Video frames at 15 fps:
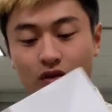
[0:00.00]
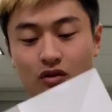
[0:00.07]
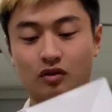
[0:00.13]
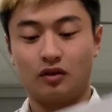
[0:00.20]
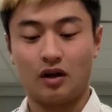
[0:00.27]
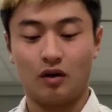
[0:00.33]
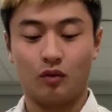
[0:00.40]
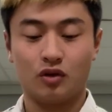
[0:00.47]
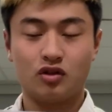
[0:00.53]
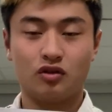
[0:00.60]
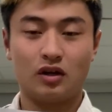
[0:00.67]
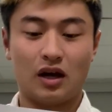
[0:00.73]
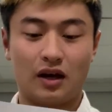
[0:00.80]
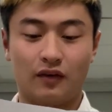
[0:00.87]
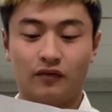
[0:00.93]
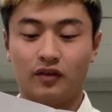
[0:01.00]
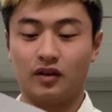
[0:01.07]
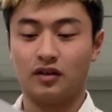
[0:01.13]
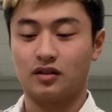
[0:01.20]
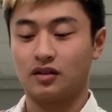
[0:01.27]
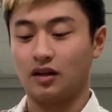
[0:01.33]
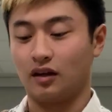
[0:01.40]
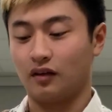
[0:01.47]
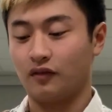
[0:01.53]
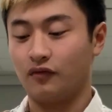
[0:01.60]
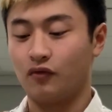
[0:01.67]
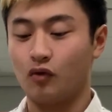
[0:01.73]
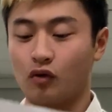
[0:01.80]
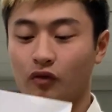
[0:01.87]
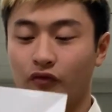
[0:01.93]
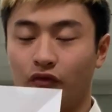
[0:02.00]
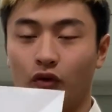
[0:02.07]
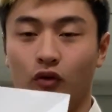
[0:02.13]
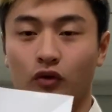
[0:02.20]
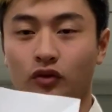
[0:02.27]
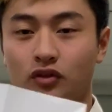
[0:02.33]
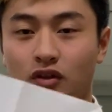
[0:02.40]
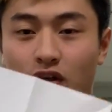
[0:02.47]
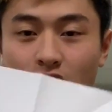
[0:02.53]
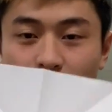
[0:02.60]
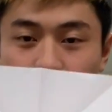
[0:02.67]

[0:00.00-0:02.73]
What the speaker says: So now what you have is like 4 folds on a